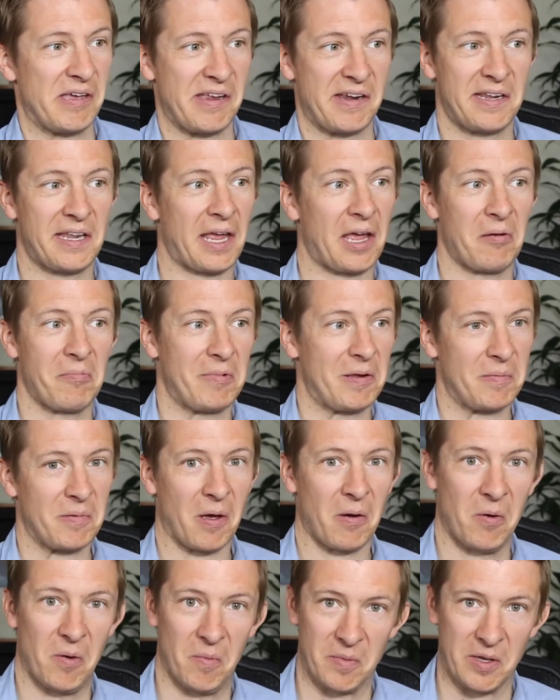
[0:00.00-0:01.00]
out of town, maybe
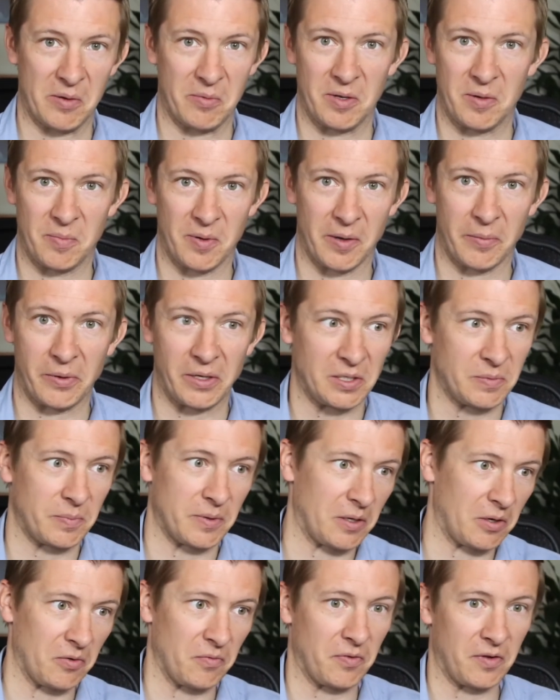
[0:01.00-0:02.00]
I won't be able to publish,
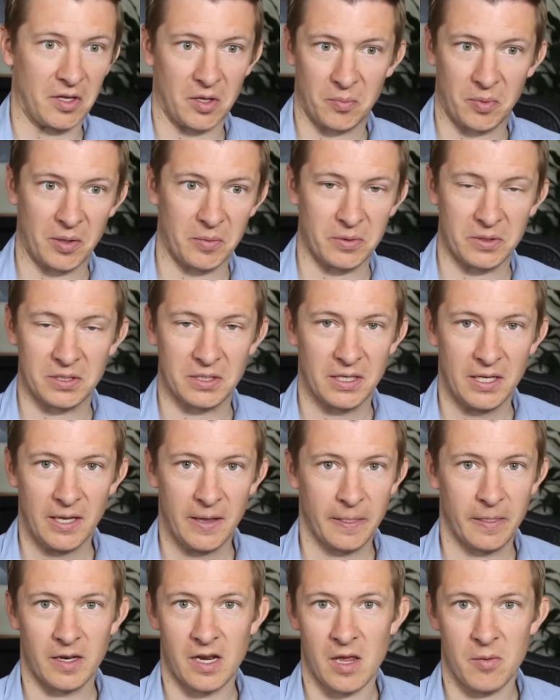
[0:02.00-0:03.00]
but hopefully I'll publish
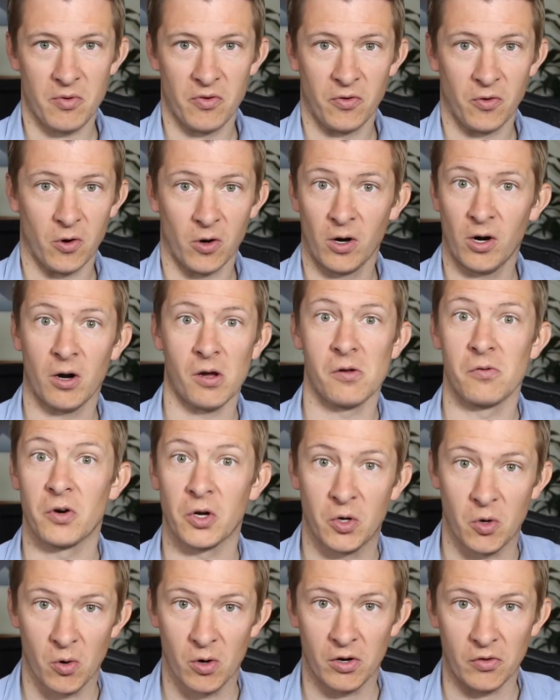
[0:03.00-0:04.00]
the day before, or I'll
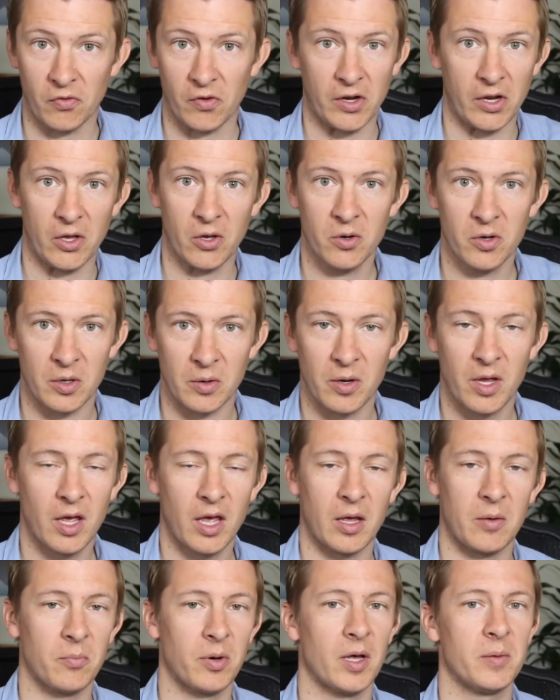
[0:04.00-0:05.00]
record a video
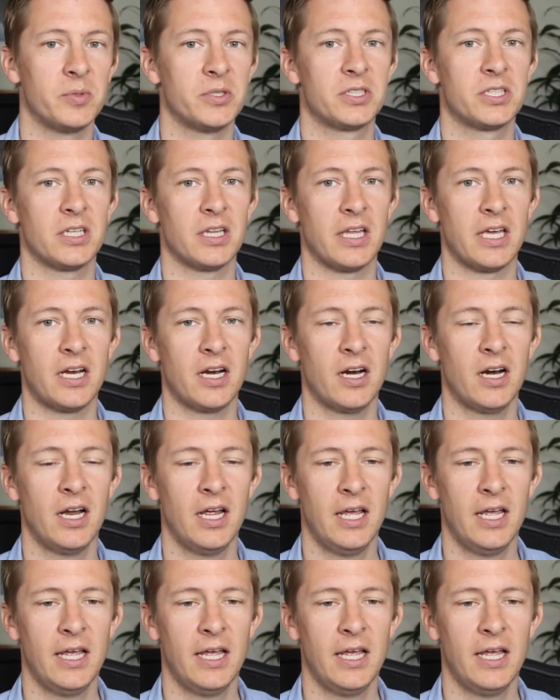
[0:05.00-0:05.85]
and publish it later.